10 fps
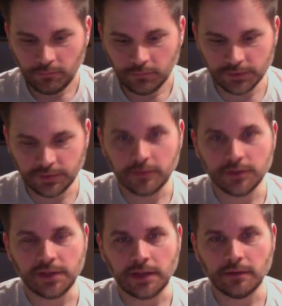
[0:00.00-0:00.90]
just
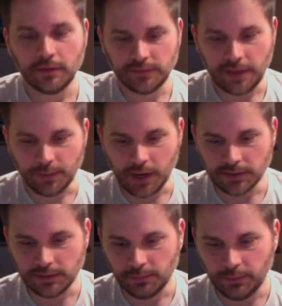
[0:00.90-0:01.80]
just that same
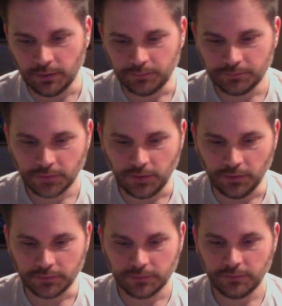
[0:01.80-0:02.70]
concept about you
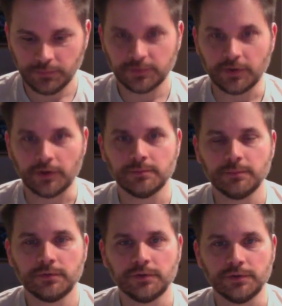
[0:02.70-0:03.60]
know starch
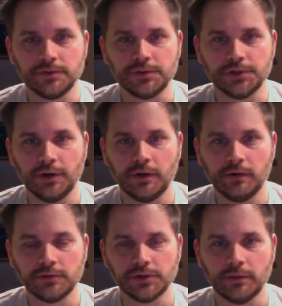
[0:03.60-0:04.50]
turns to sugar
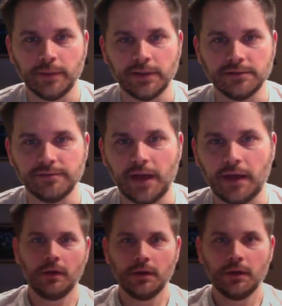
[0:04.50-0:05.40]
and sugar makes you
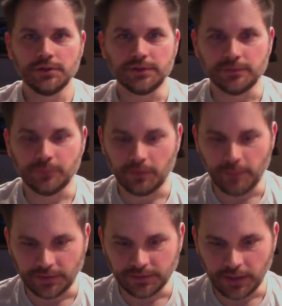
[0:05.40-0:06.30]
fat just doesn't really
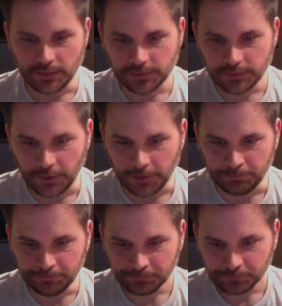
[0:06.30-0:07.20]
make sense. Um,